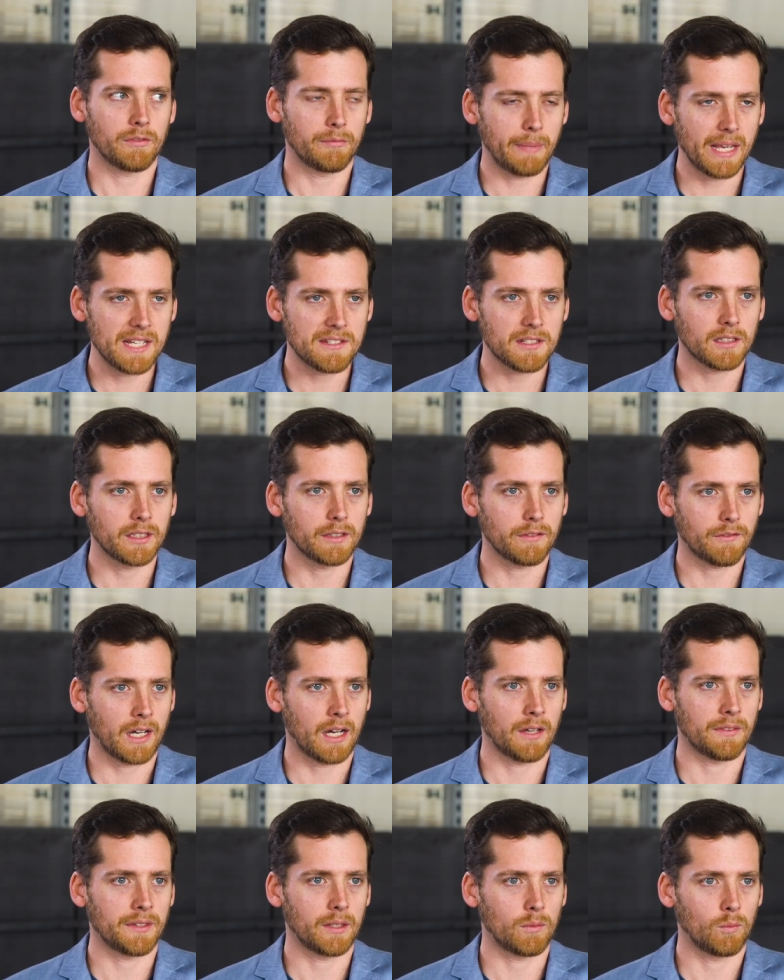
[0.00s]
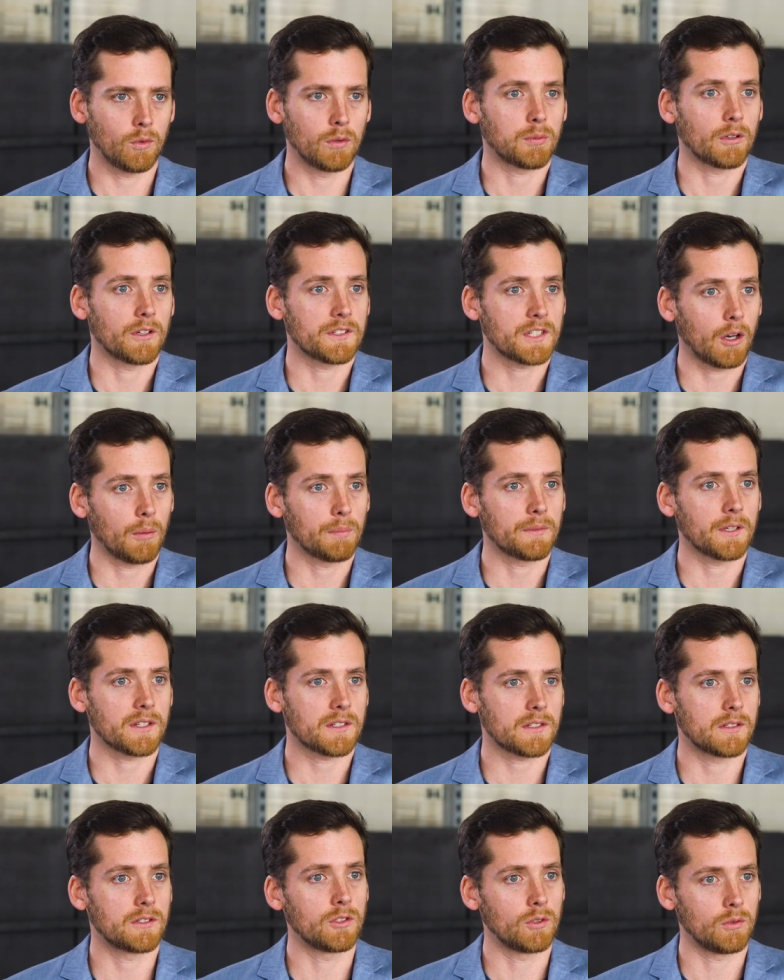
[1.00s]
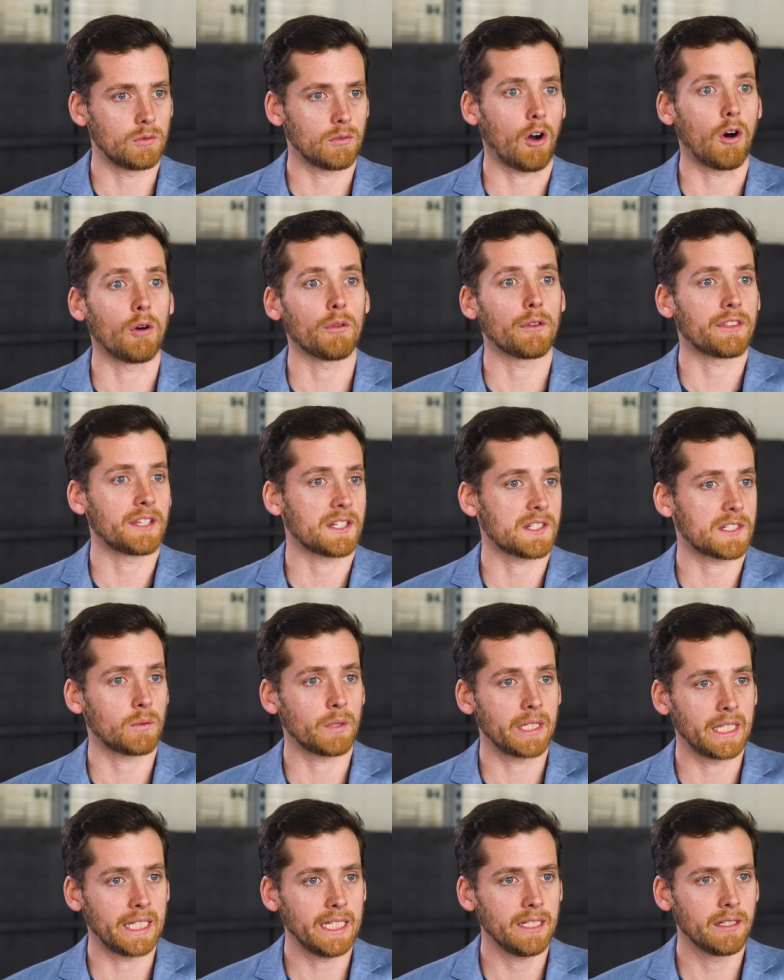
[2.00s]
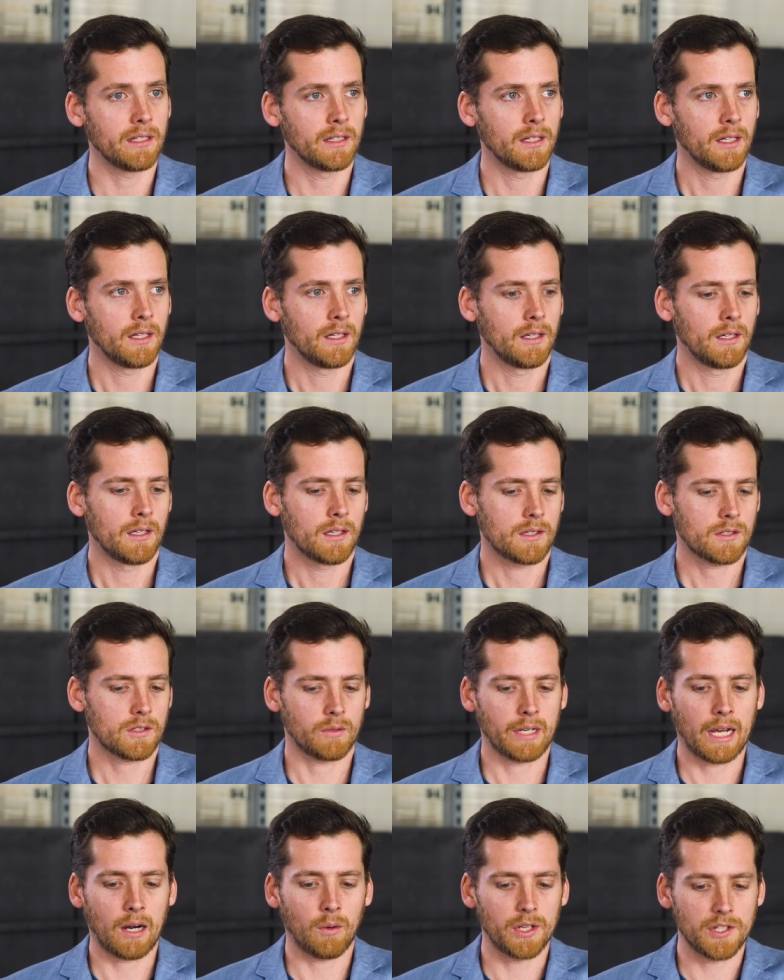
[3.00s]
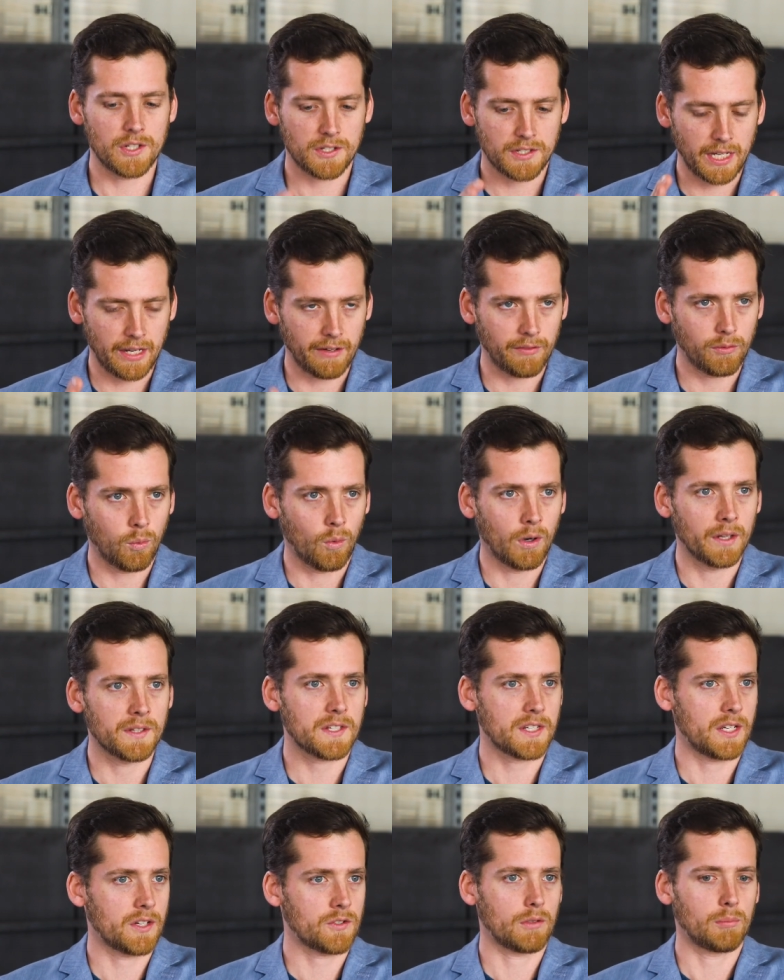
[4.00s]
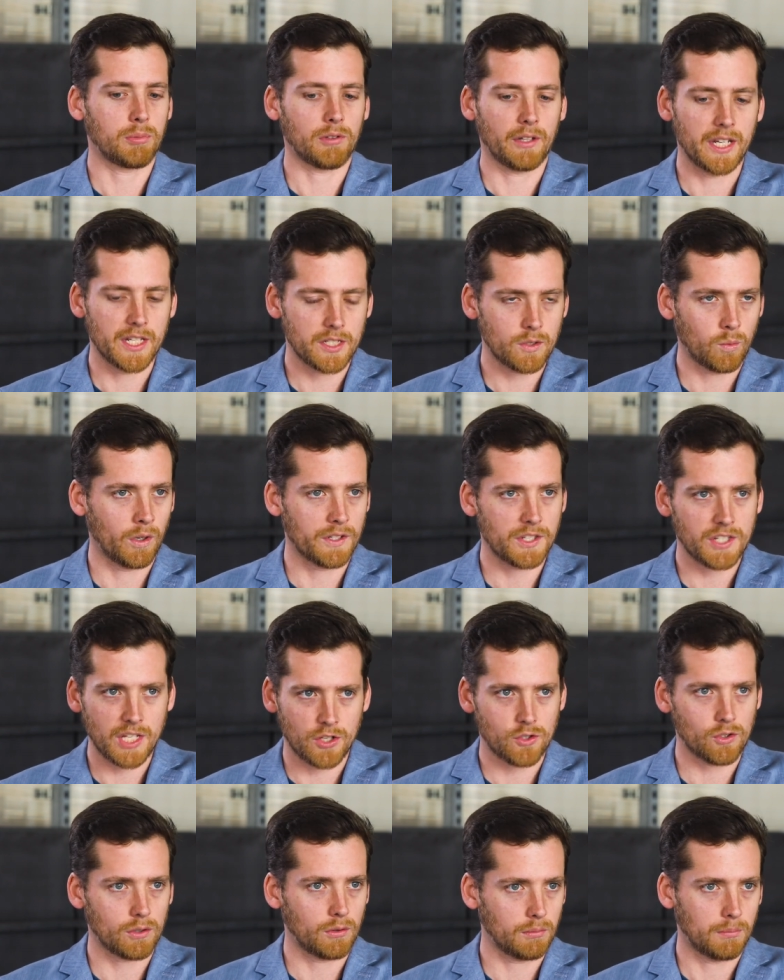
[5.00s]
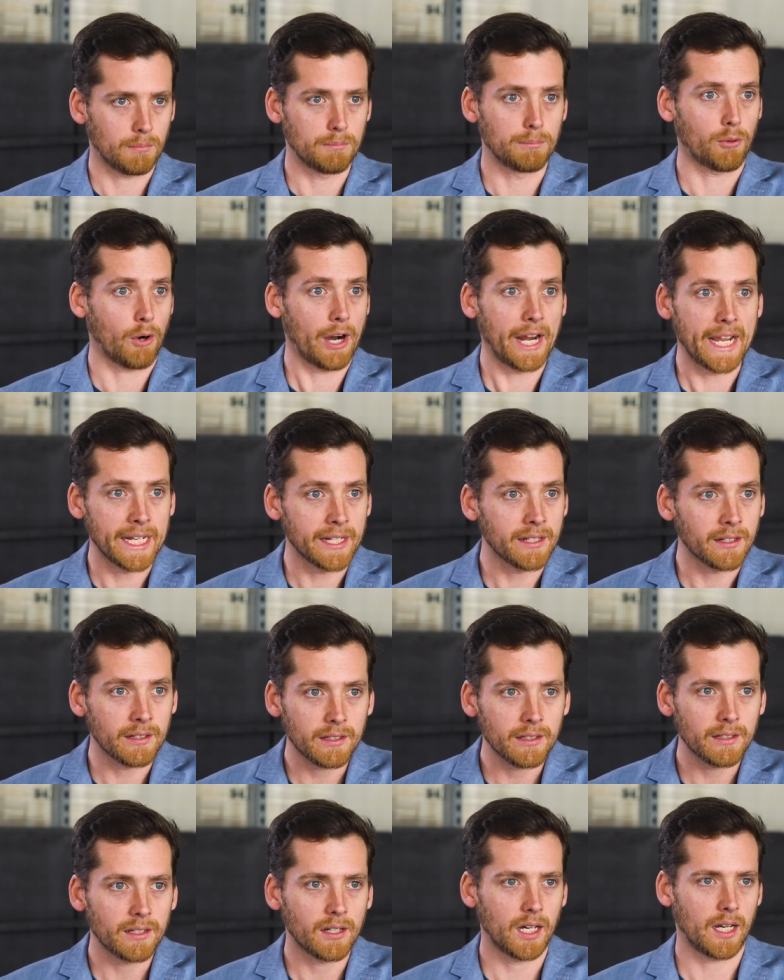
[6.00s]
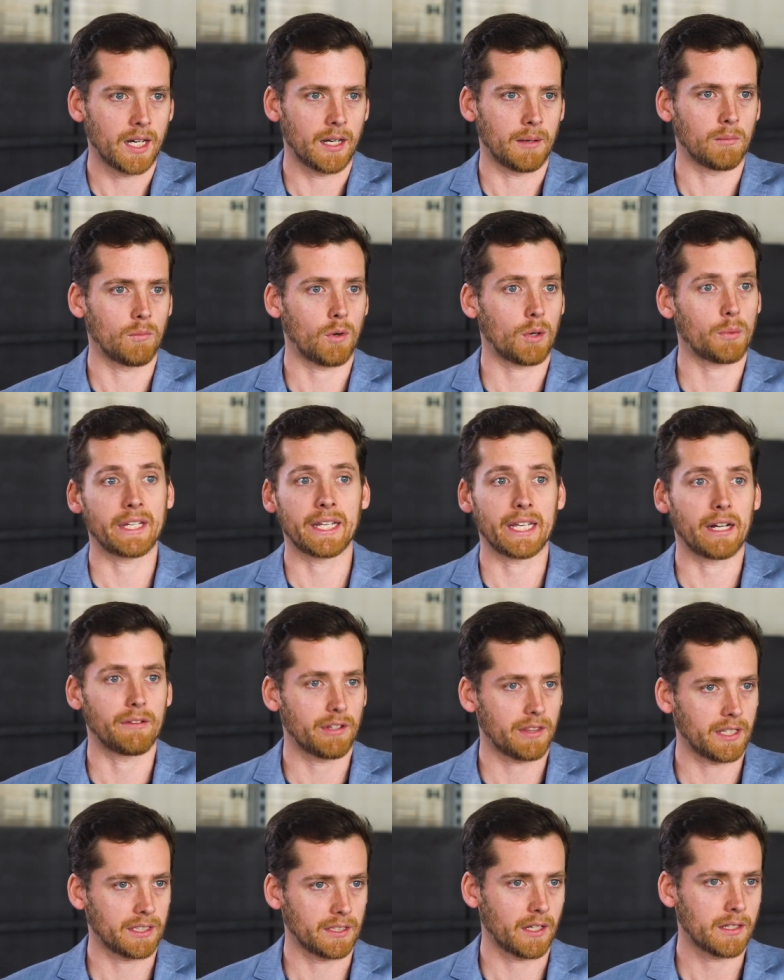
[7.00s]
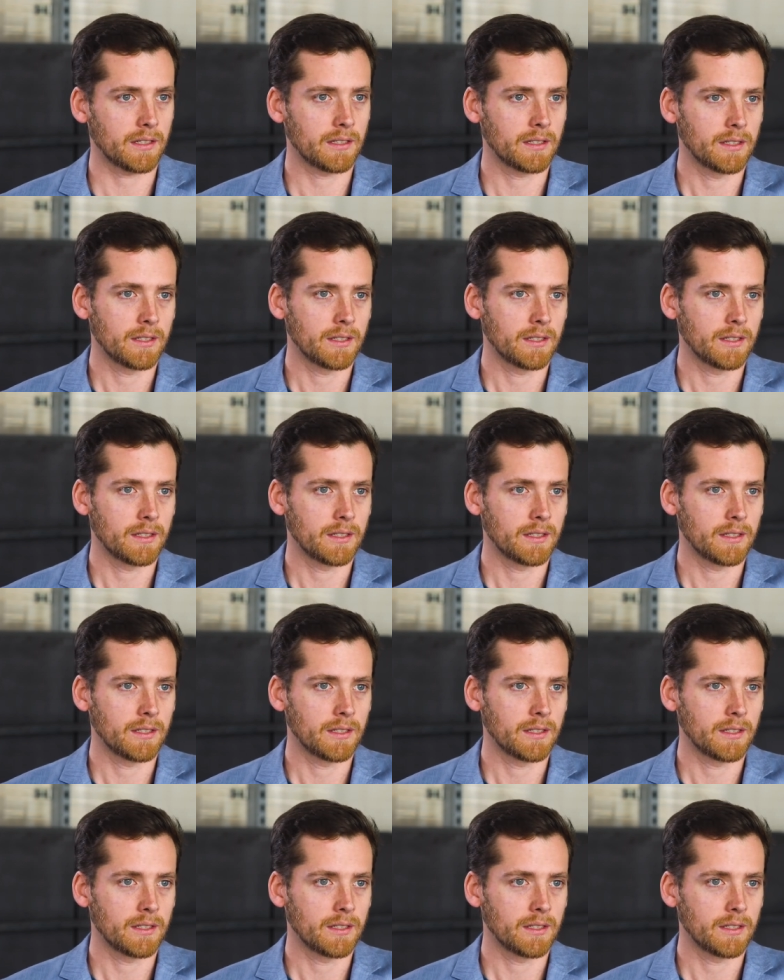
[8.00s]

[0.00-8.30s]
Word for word: We've basically found that Woopra has helped us do all the things that we need. So now we just have one central place, one central brain um, where we can get everything done.